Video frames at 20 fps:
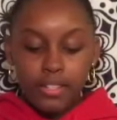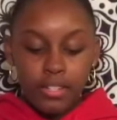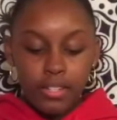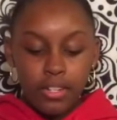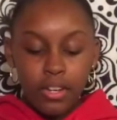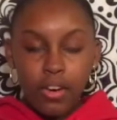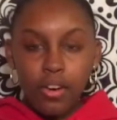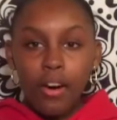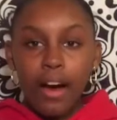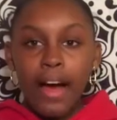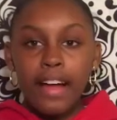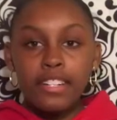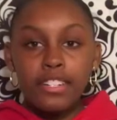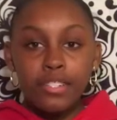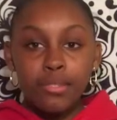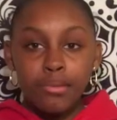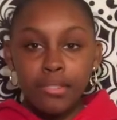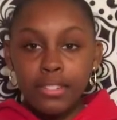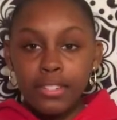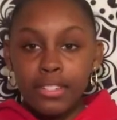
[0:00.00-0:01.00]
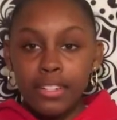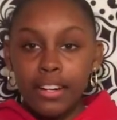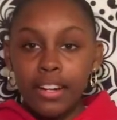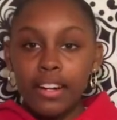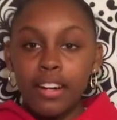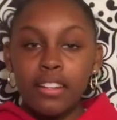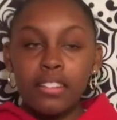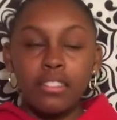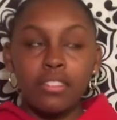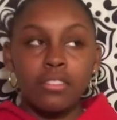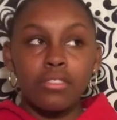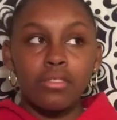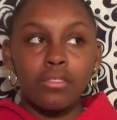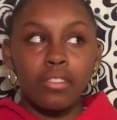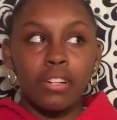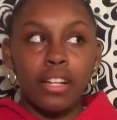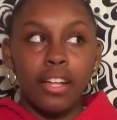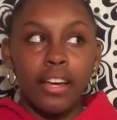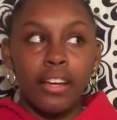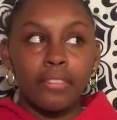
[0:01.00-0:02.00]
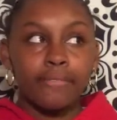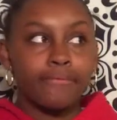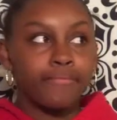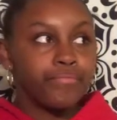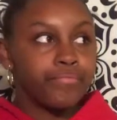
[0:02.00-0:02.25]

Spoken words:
so I just went to the 99 store like